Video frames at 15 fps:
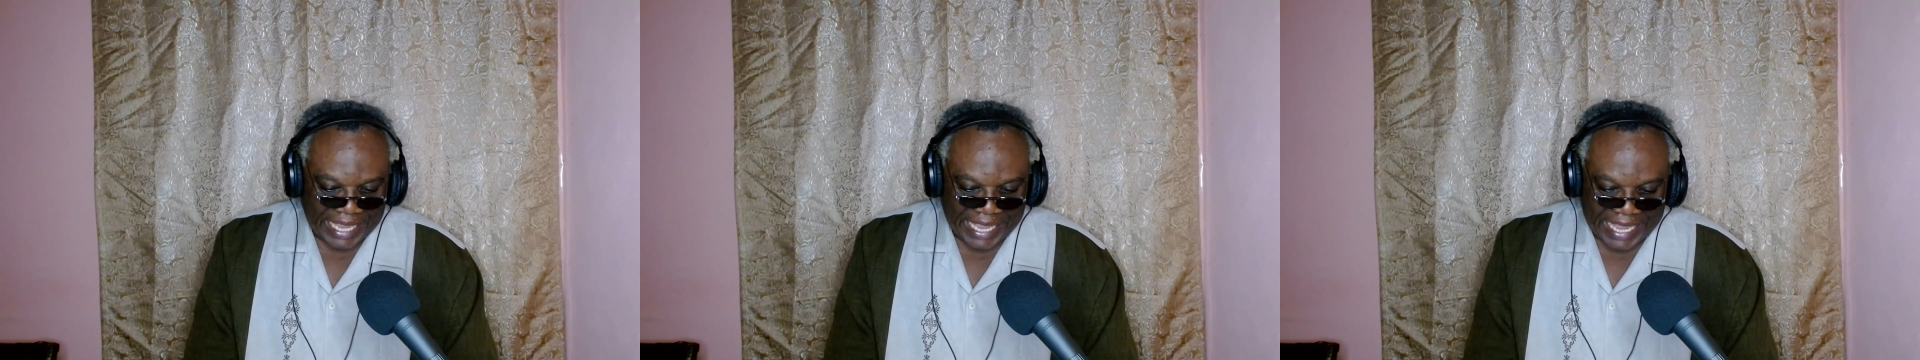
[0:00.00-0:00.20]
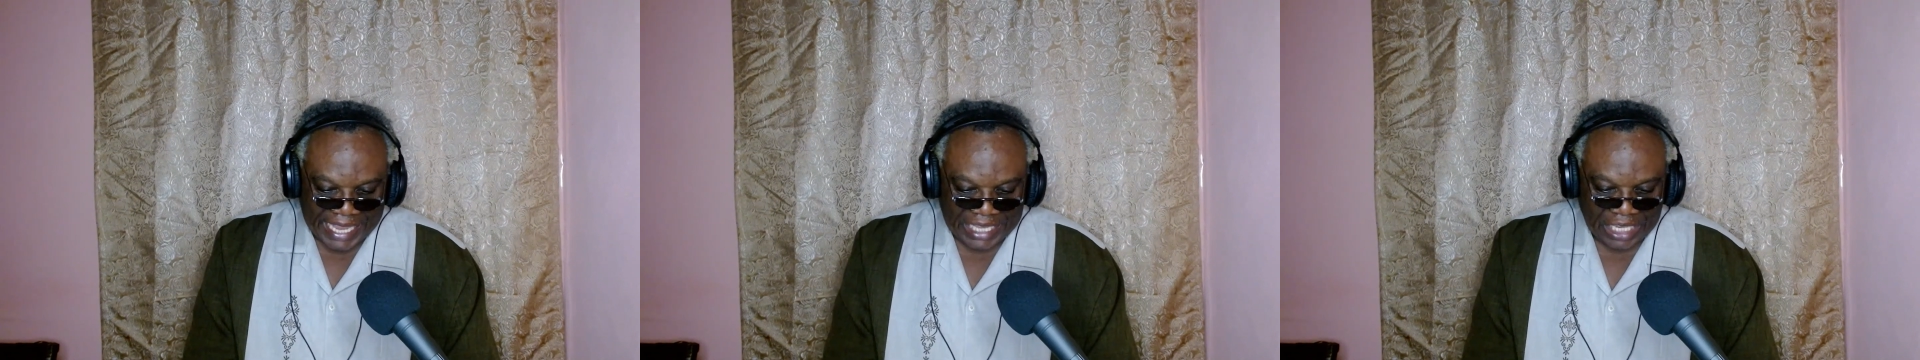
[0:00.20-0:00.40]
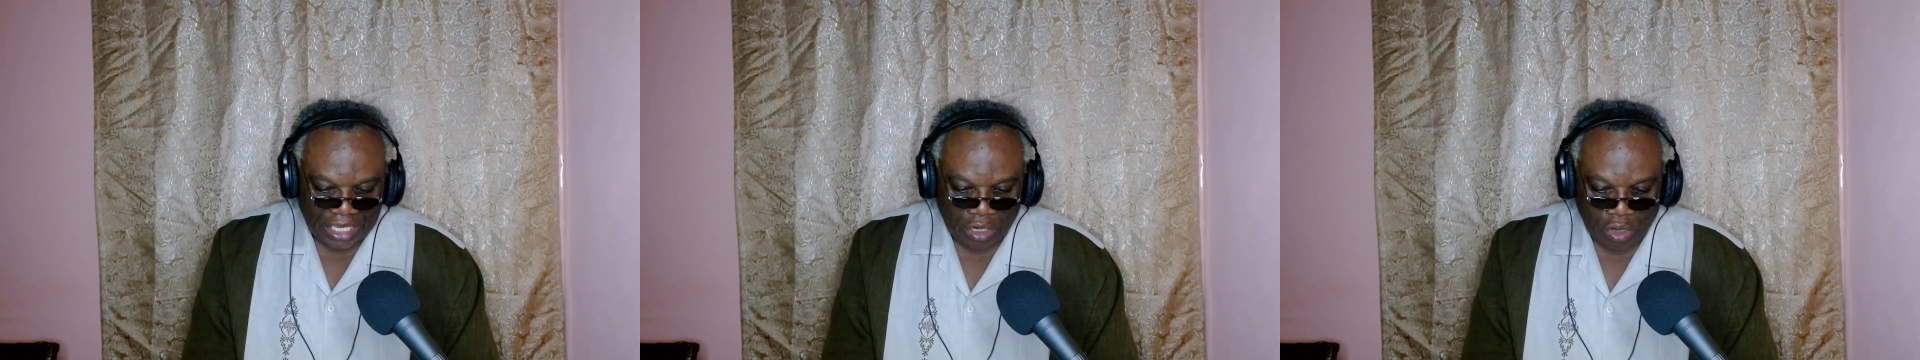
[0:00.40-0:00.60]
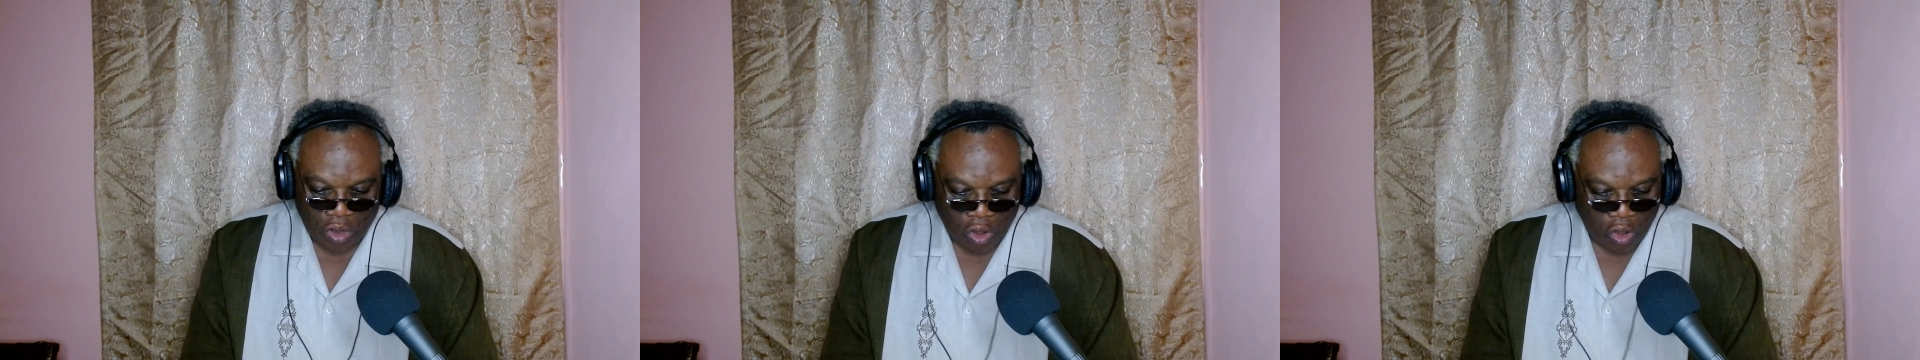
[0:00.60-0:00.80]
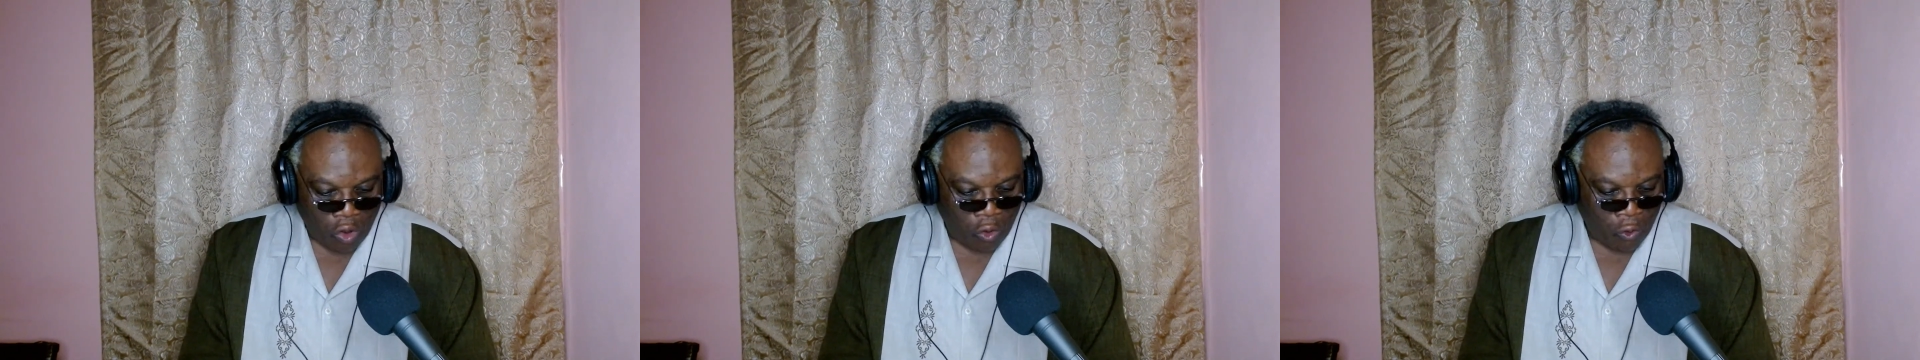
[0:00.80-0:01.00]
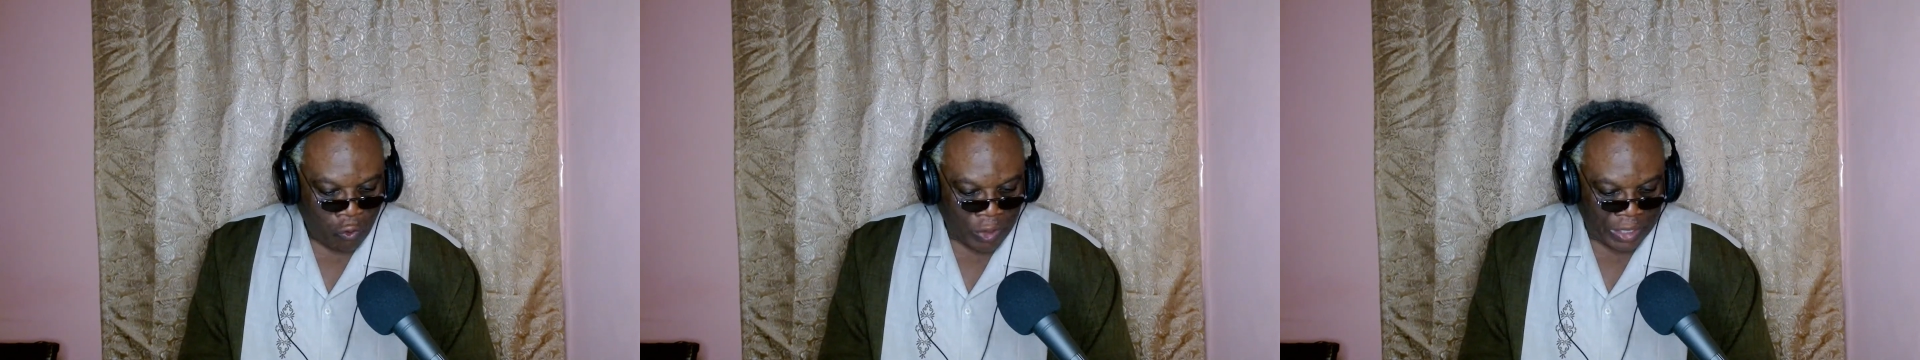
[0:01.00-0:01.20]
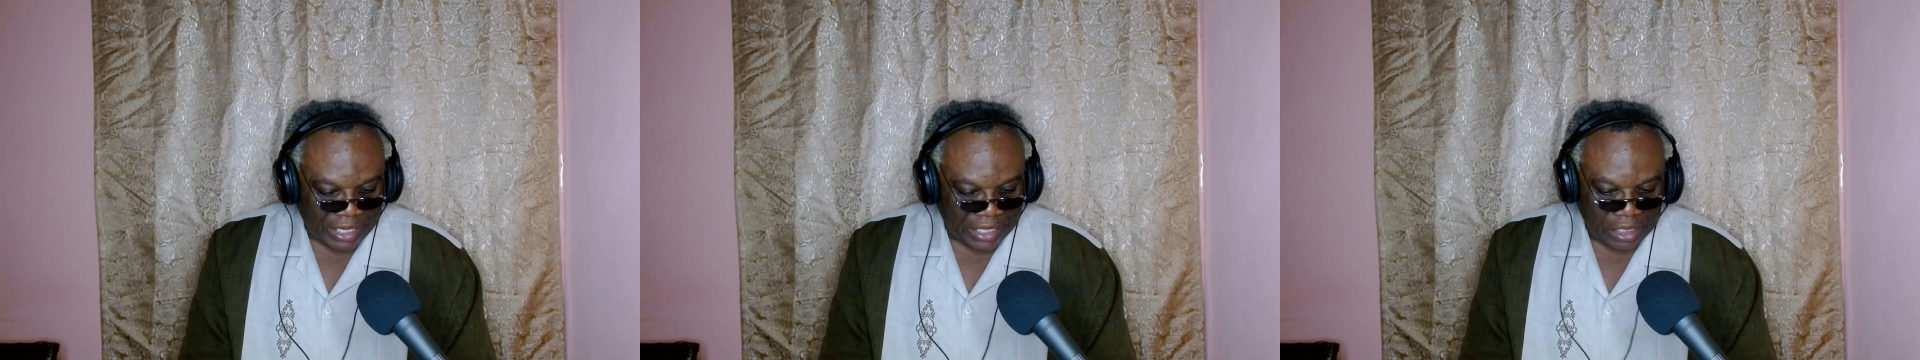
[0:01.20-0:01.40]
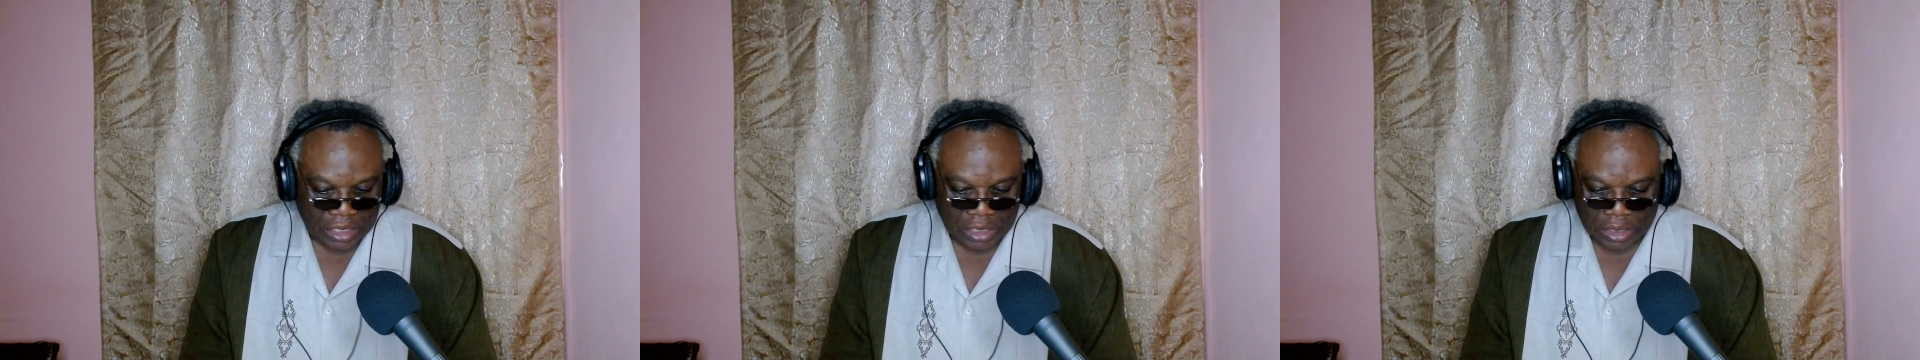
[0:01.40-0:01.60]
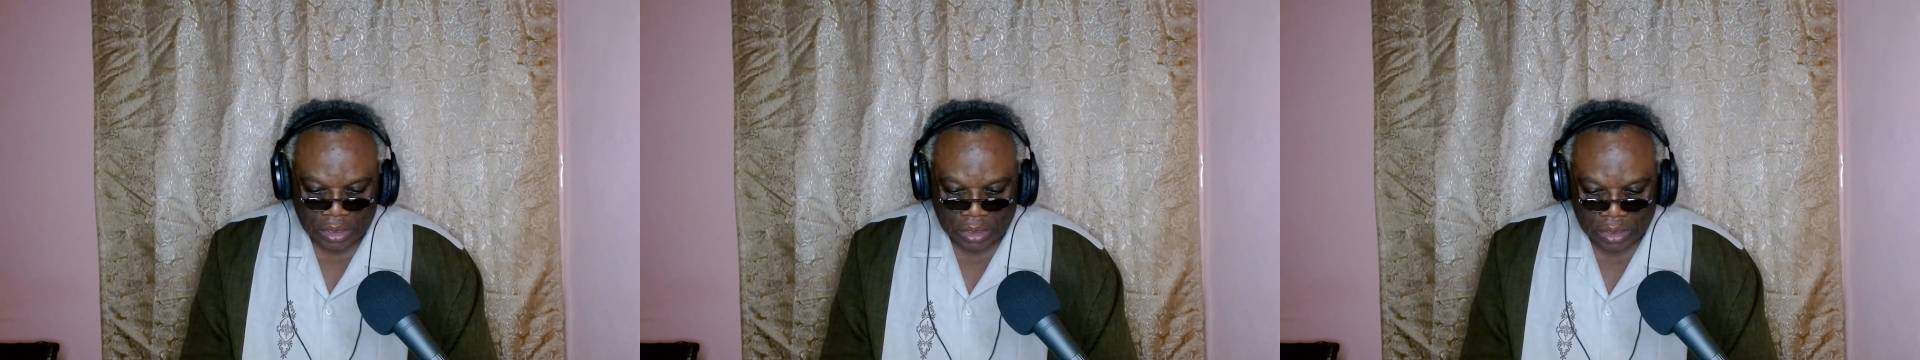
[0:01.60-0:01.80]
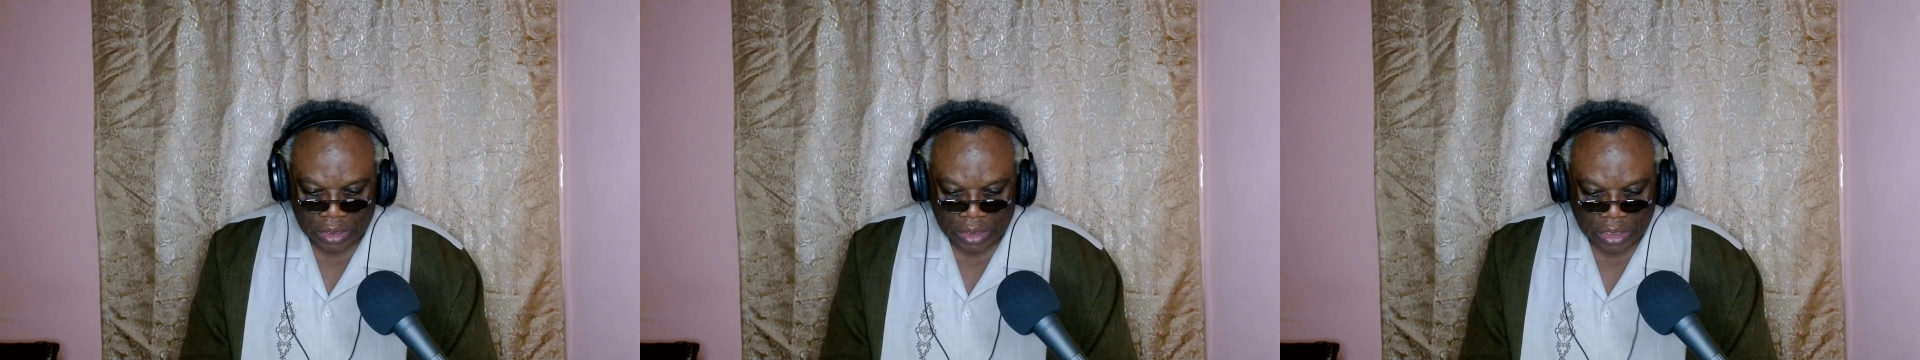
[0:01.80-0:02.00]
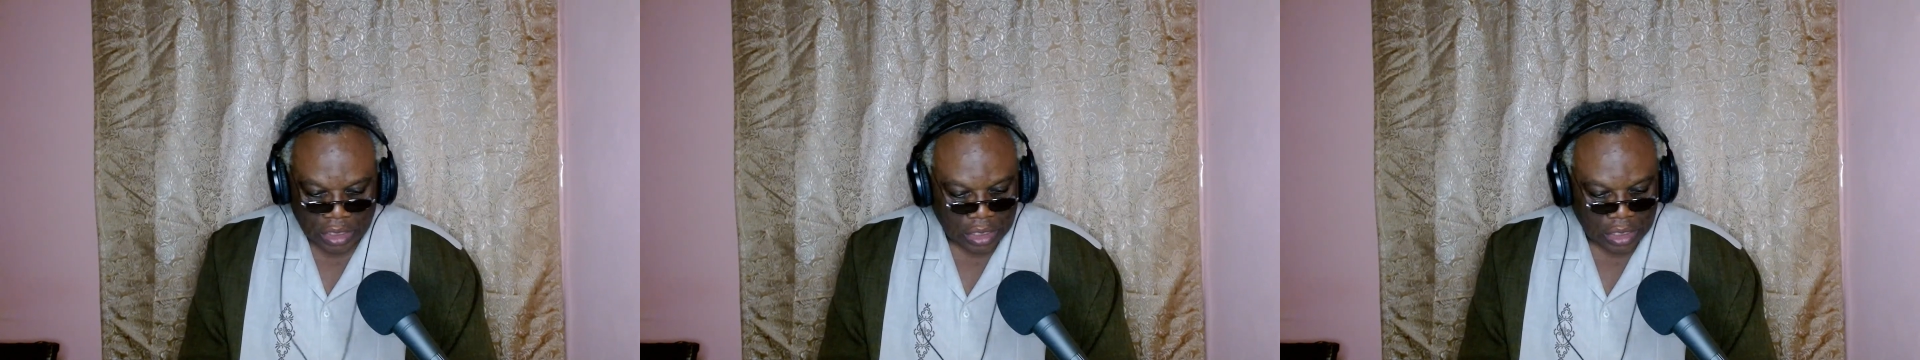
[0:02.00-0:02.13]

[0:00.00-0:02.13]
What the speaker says: any written